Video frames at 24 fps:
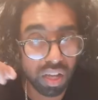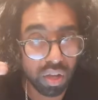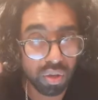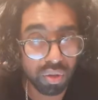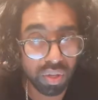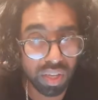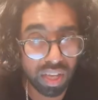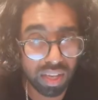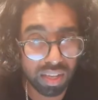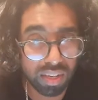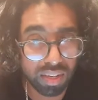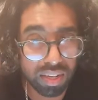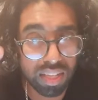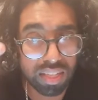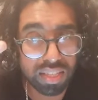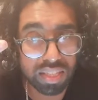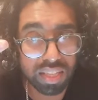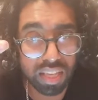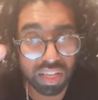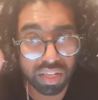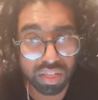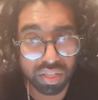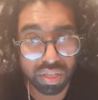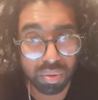Okay, let's
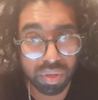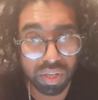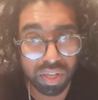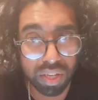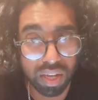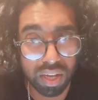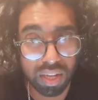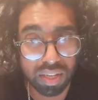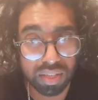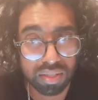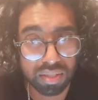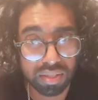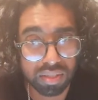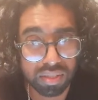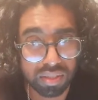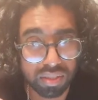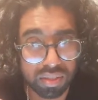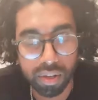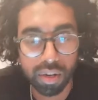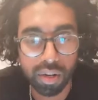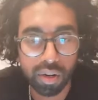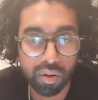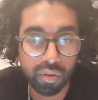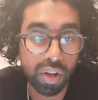get to it, guys.
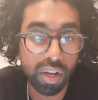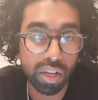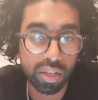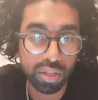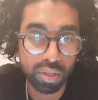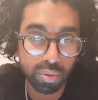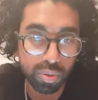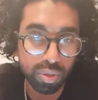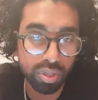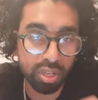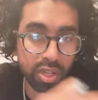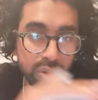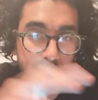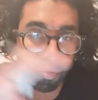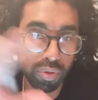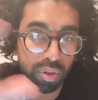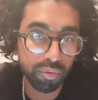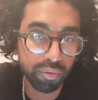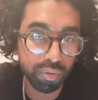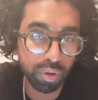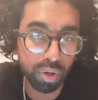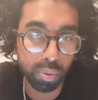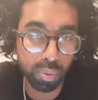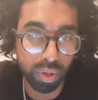Right, so we'll start off with
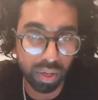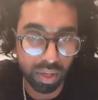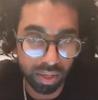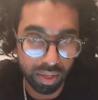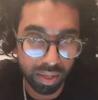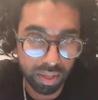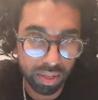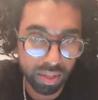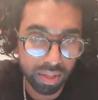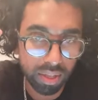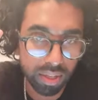the following.